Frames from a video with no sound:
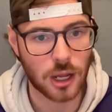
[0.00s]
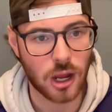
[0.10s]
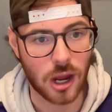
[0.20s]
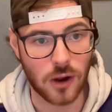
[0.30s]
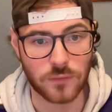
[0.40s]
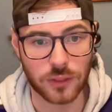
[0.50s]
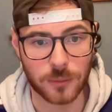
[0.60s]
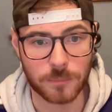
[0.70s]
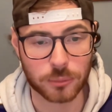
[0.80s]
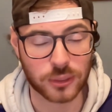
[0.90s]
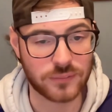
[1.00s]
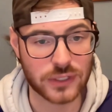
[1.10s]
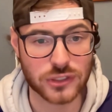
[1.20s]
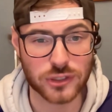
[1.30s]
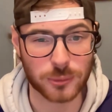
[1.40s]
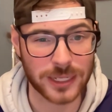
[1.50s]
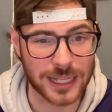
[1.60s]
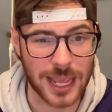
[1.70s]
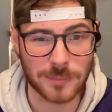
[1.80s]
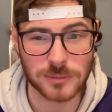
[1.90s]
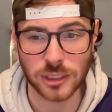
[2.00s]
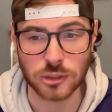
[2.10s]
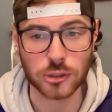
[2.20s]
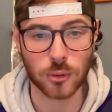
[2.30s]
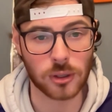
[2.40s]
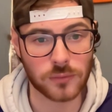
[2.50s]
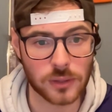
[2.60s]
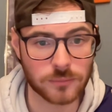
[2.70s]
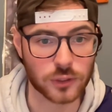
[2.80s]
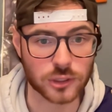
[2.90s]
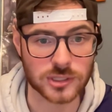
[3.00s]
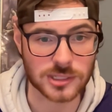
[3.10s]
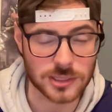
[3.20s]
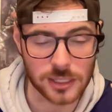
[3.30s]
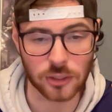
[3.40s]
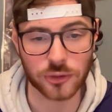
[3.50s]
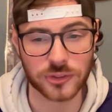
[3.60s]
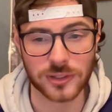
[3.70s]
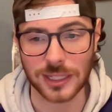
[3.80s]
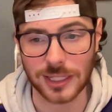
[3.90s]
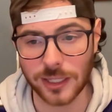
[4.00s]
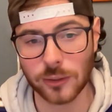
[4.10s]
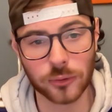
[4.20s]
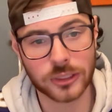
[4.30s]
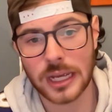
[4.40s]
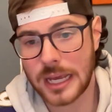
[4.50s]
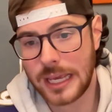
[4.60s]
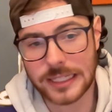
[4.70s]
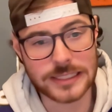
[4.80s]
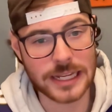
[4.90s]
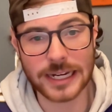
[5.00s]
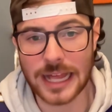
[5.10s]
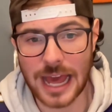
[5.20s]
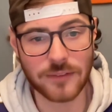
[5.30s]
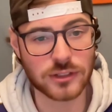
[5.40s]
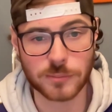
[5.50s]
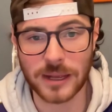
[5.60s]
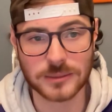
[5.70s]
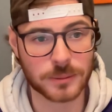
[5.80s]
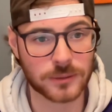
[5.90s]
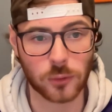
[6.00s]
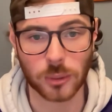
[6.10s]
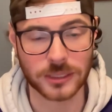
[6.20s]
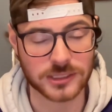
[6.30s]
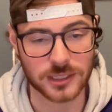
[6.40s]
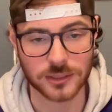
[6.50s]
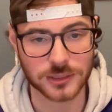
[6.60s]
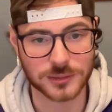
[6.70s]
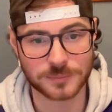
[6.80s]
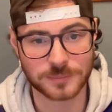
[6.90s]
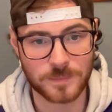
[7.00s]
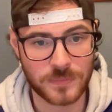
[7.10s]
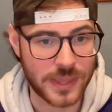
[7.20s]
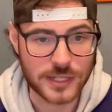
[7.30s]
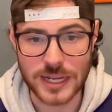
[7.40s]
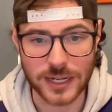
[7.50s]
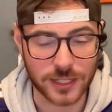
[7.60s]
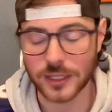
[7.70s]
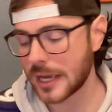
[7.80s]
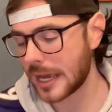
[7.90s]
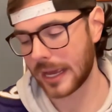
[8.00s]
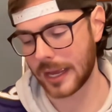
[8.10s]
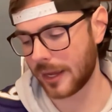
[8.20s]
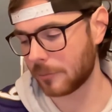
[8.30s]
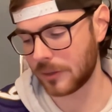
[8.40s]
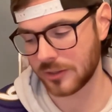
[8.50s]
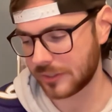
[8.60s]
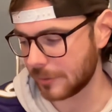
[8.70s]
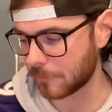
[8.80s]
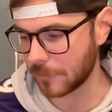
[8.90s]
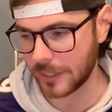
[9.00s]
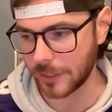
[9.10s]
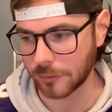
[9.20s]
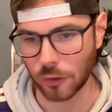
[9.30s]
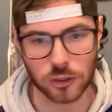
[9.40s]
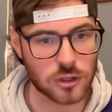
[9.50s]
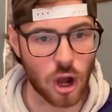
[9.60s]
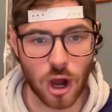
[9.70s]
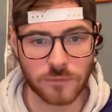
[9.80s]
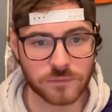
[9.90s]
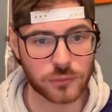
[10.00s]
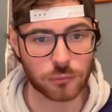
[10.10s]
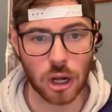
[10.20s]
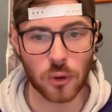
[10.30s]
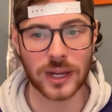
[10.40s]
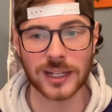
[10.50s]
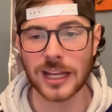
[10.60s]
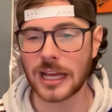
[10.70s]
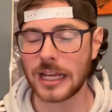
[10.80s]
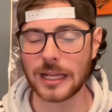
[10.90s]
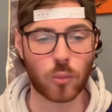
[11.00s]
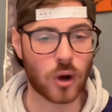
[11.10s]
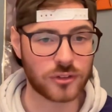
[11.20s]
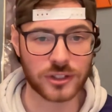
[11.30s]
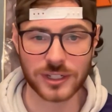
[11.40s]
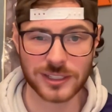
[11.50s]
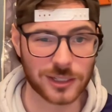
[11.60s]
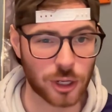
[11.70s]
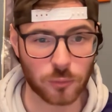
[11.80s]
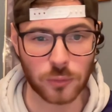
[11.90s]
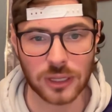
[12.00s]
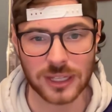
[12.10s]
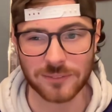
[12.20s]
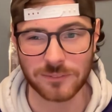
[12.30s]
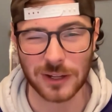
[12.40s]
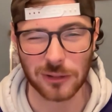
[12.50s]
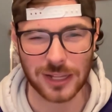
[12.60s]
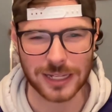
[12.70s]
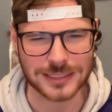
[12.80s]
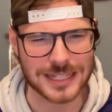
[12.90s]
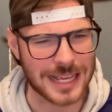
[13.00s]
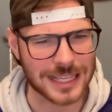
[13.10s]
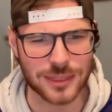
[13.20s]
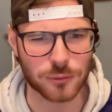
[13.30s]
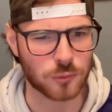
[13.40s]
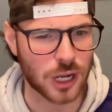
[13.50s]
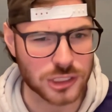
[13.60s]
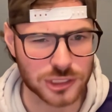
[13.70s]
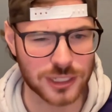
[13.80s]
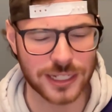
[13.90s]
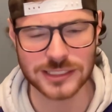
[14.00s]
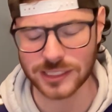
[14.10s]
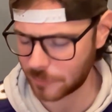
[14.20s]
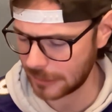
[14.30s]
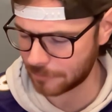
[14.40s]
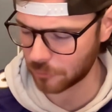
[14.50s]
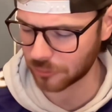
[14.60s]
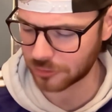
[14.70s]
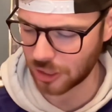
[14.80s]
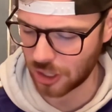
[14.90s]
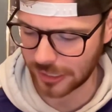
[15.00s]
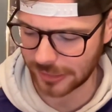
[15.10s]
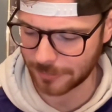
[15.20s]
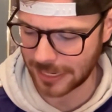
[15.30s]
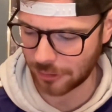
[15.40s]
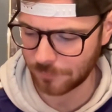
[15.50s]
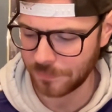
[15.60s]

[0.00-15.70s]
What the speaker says: over the previous 3 games because 2 of them versus the Steelers and the Eagles, he didn't have his best performances. He didn't. It was he looked off throwing. He wasn't, really, it felt like taking the rush lanes as people were talking about.